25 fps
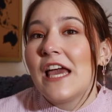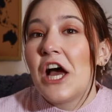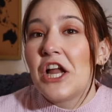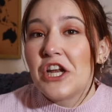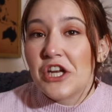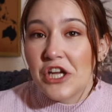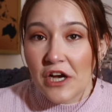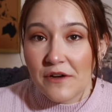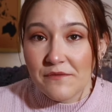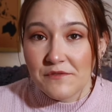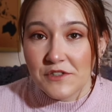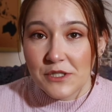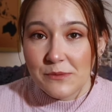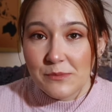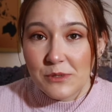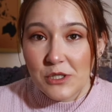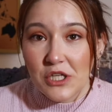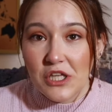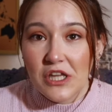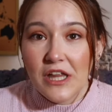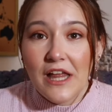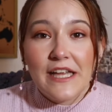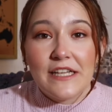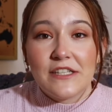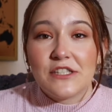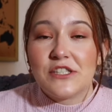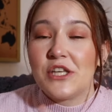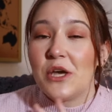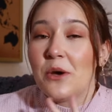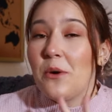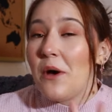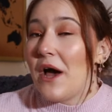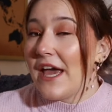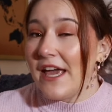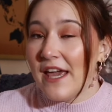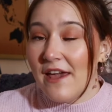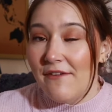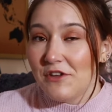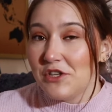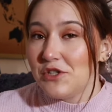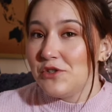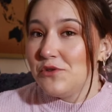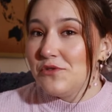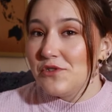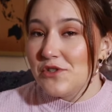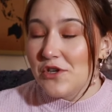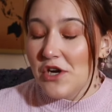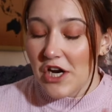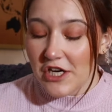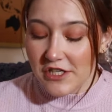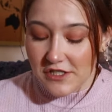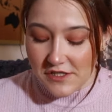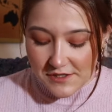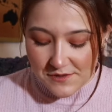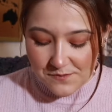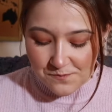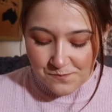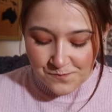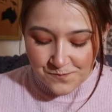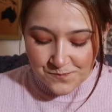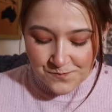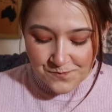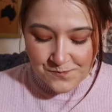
uncomfortable, and so I gave it two stars.